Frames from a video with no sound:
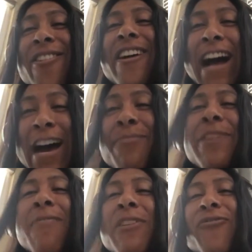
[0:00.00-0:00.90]
I'm
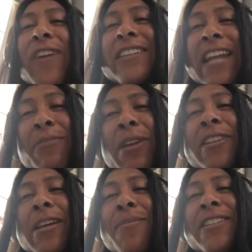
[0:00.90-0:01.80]
having faith that I'm
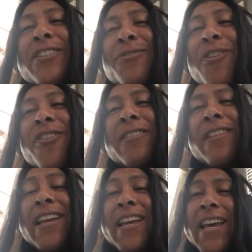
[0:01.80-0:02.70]
giving the message word.
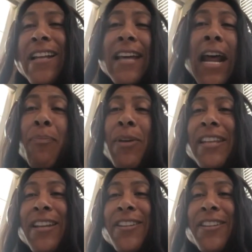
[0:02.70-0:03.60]
And that happened
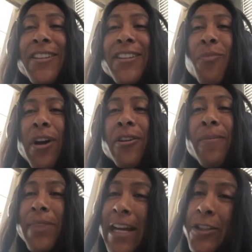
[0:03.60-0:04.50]
10 years ago,
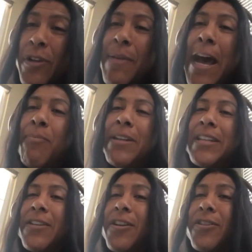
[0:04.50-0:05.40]
brother. That dream happened
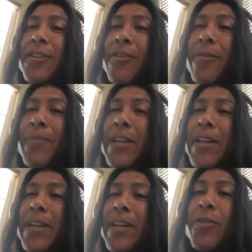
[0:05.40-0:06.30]
10 years ago.
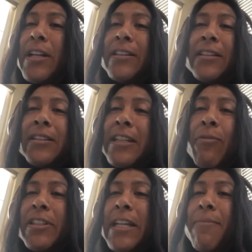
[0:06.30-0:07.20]
So I knew that it
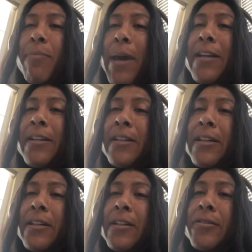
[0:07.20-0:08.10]
wasn't in vain.
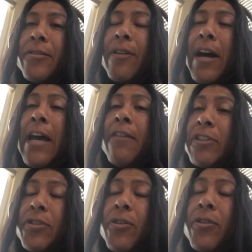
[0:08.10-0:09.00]
So I
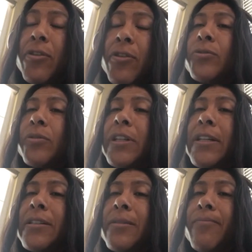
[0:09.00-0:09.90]
was going to go through
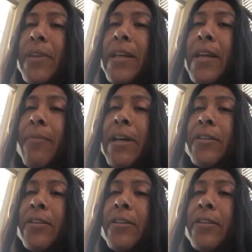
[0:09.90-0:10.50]
this. But,